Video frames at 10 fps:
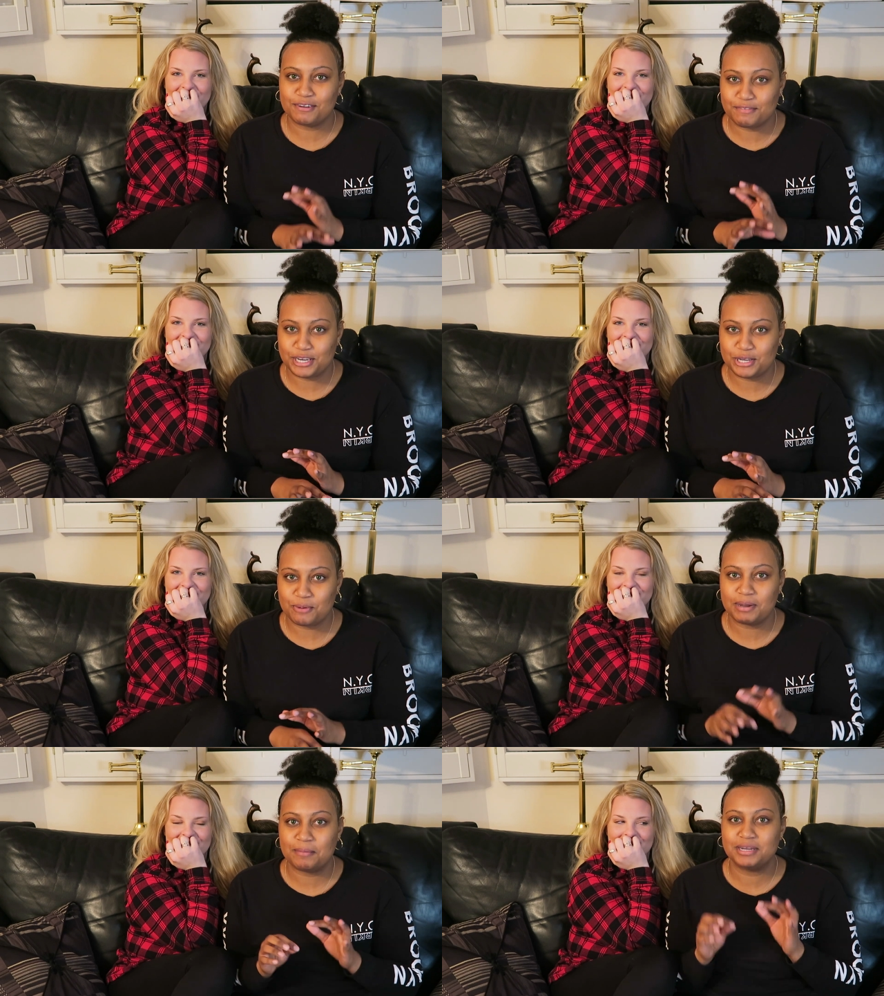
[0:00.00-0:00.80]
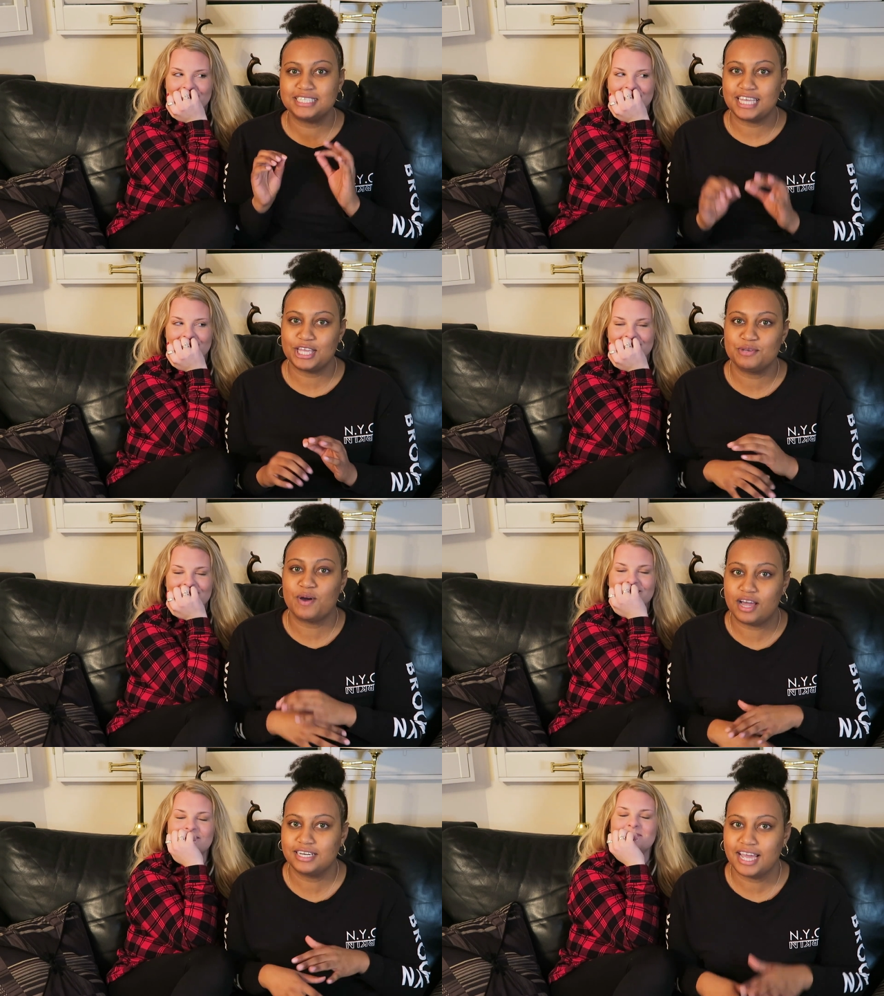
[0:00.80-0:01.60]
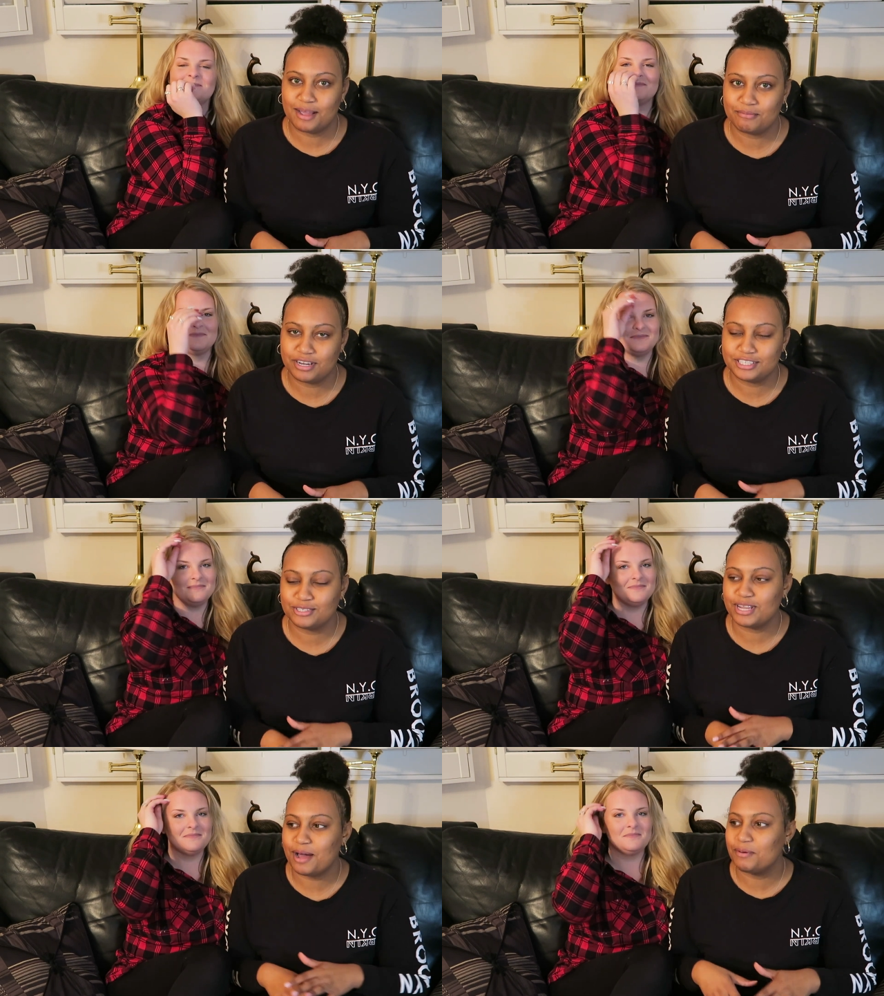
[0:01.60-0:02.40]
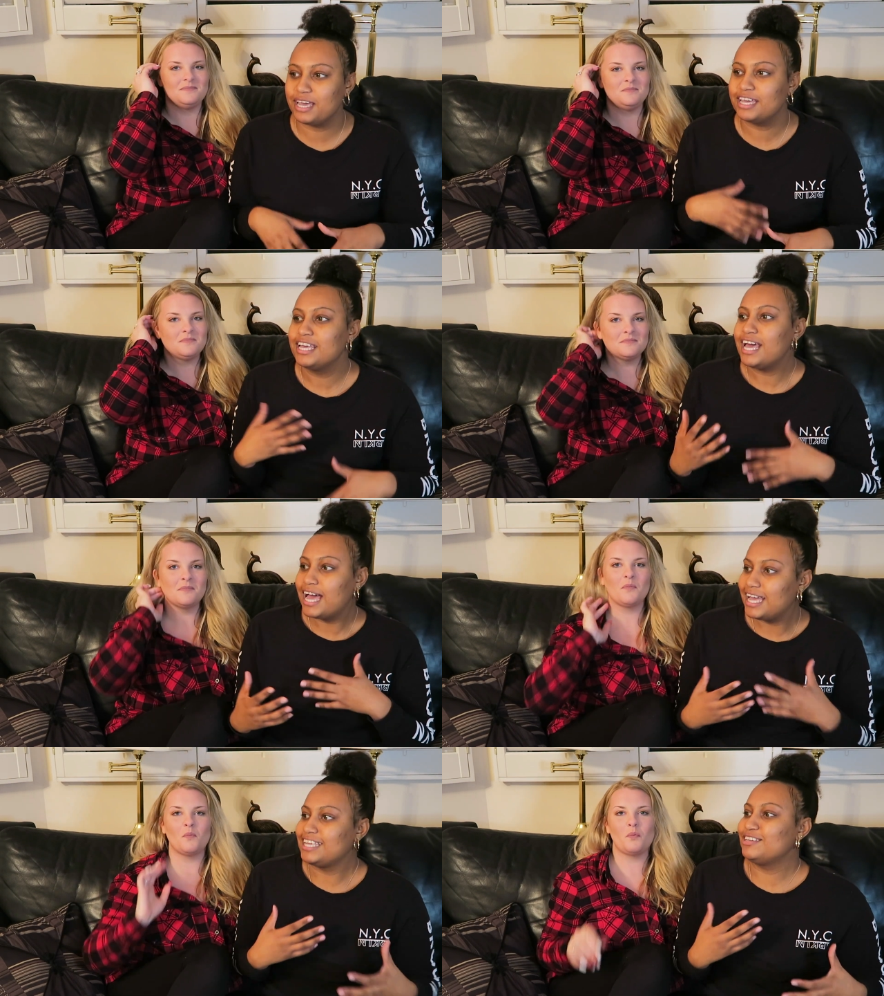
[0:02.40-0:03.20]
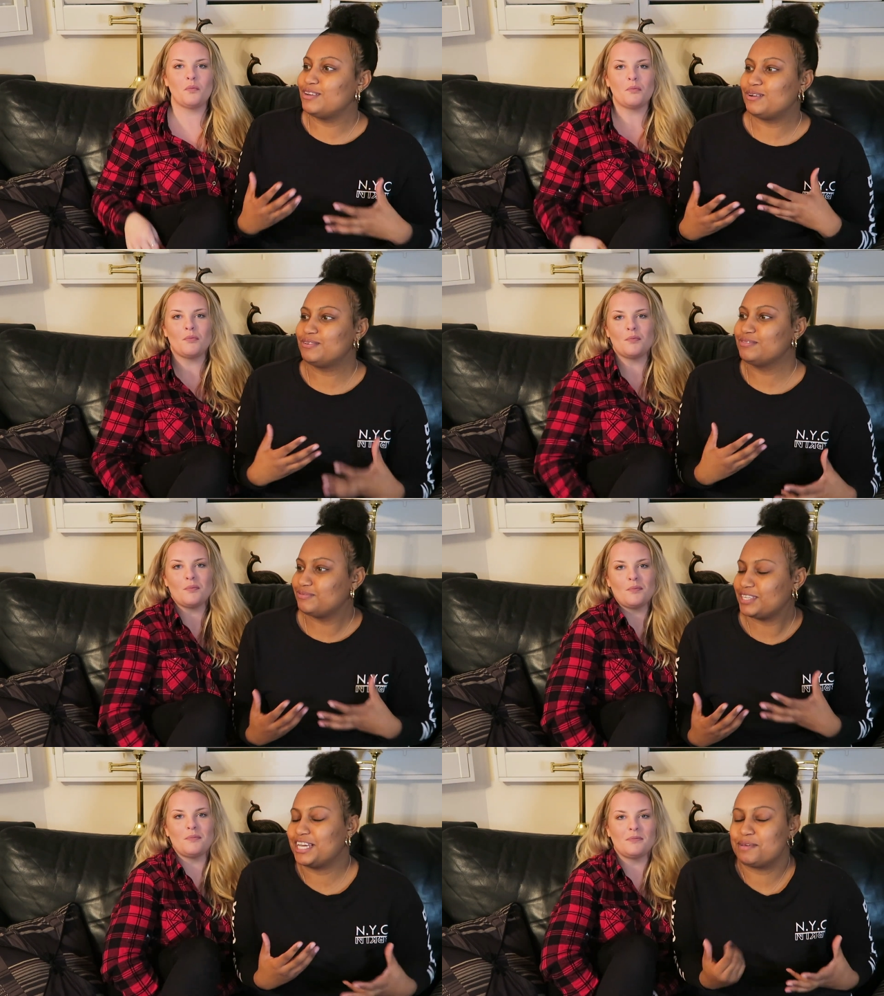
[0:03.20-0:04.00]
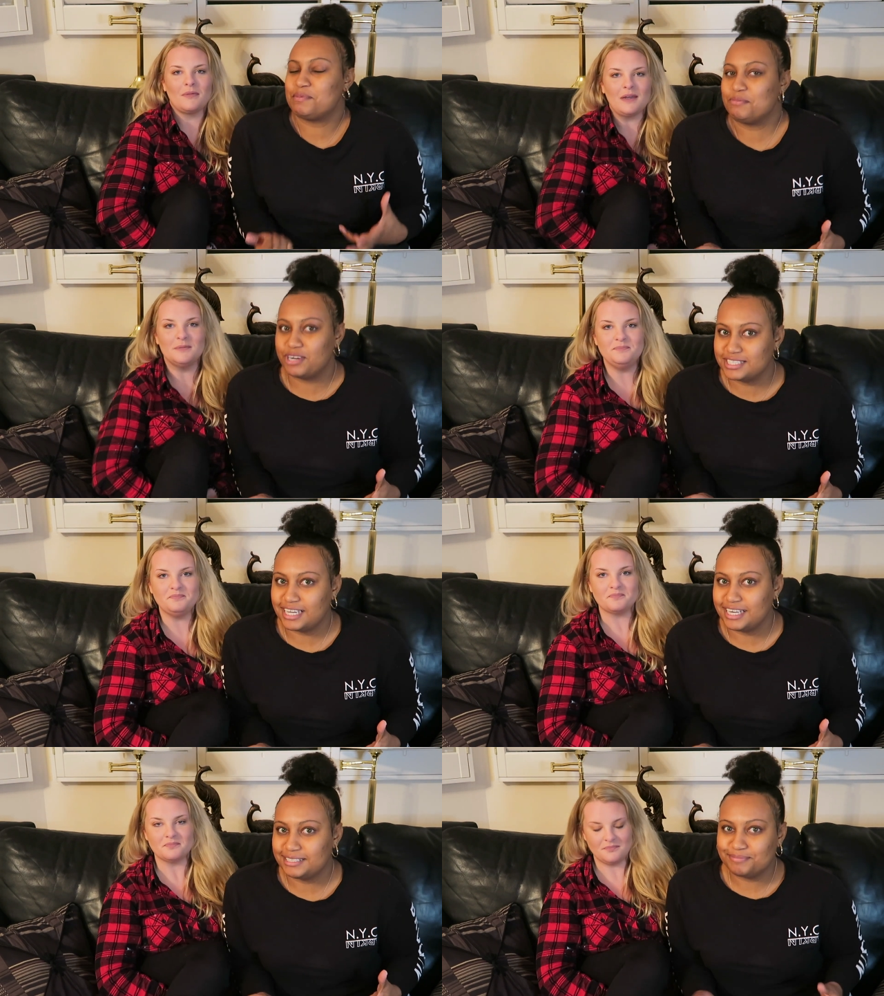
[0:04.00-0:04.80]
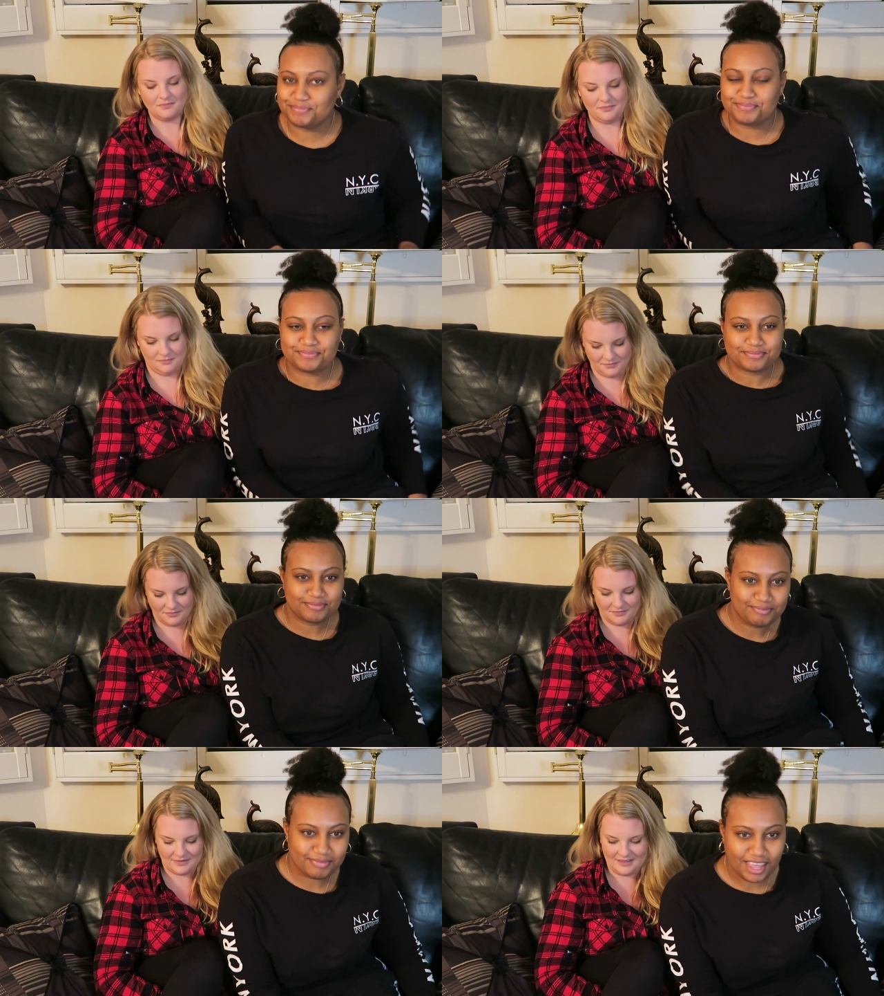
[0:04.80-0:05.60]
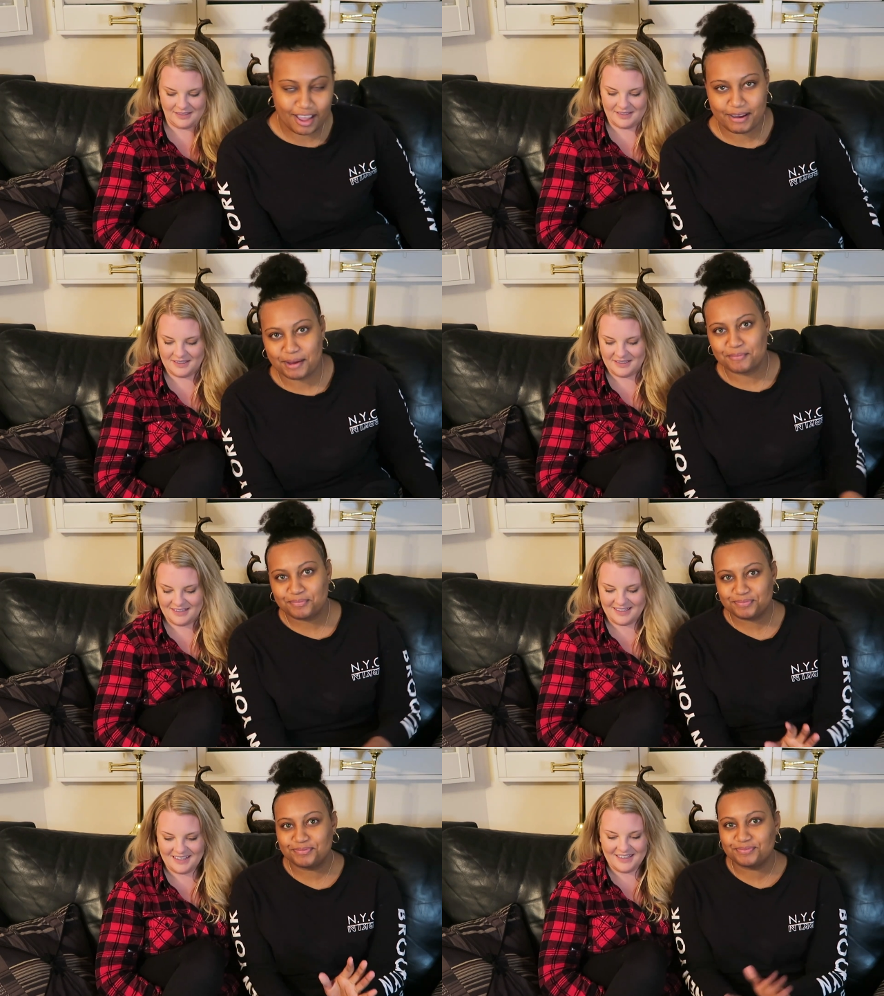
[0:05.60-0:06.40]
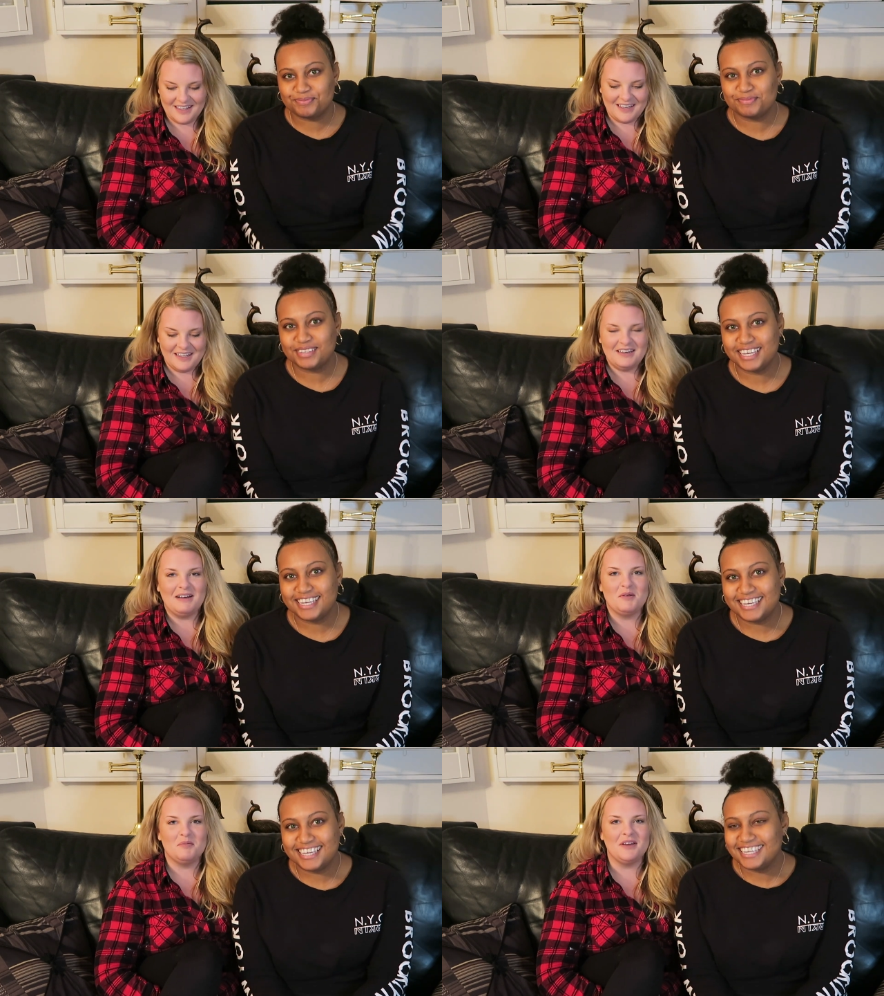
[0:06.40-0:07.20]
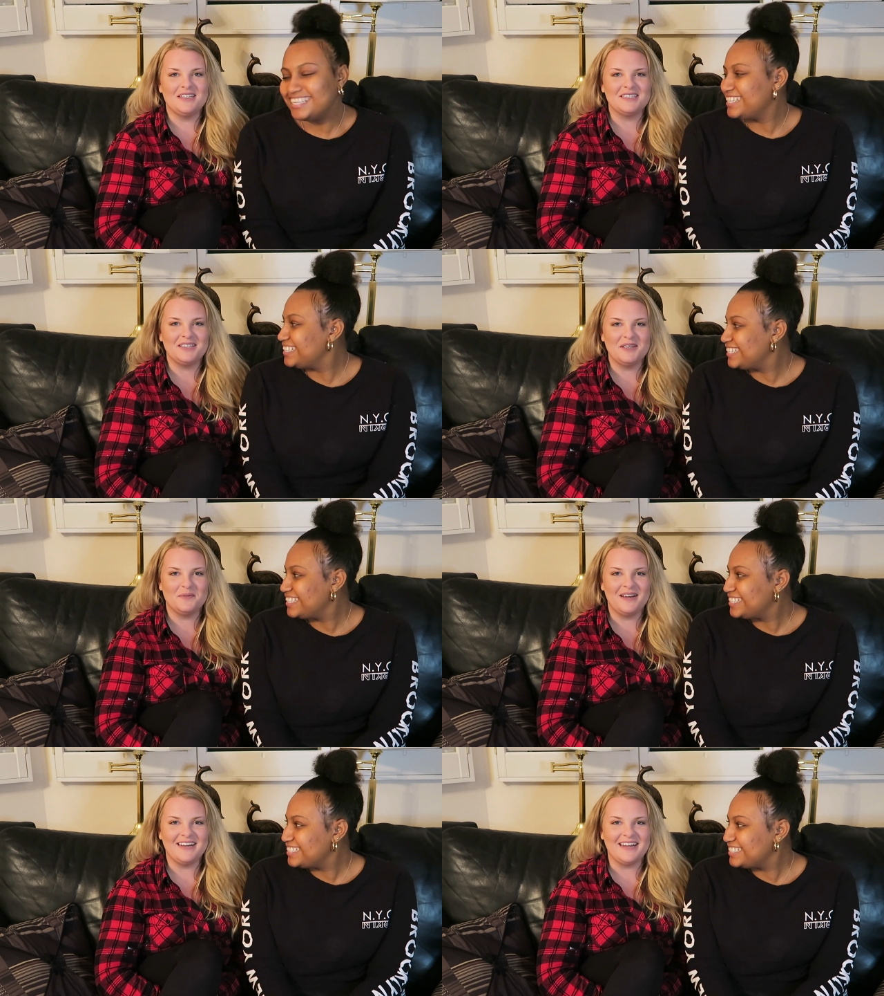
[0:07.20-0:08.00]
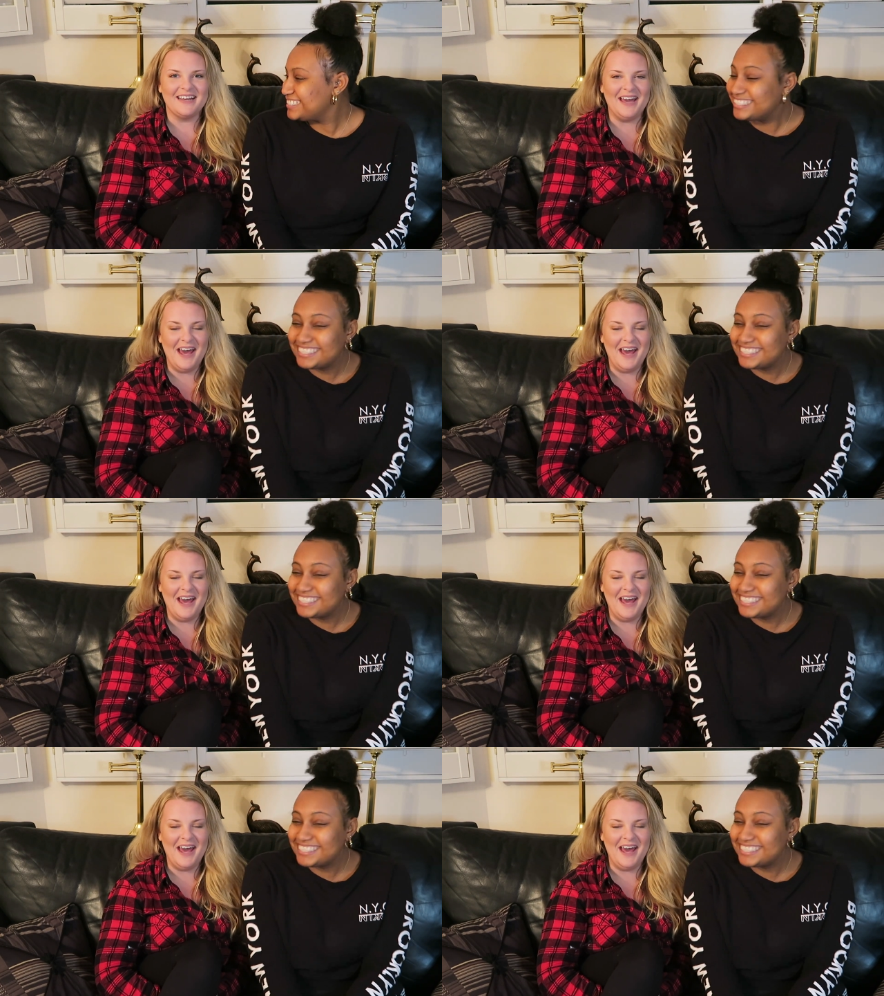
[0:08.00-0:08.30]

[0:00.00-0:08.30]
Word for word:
Speaker 1: for a video, but I'm gonna tell you on camera. So that way, you know, it can be more exciting. All
Speaker 2: right. I've been patiently waiting.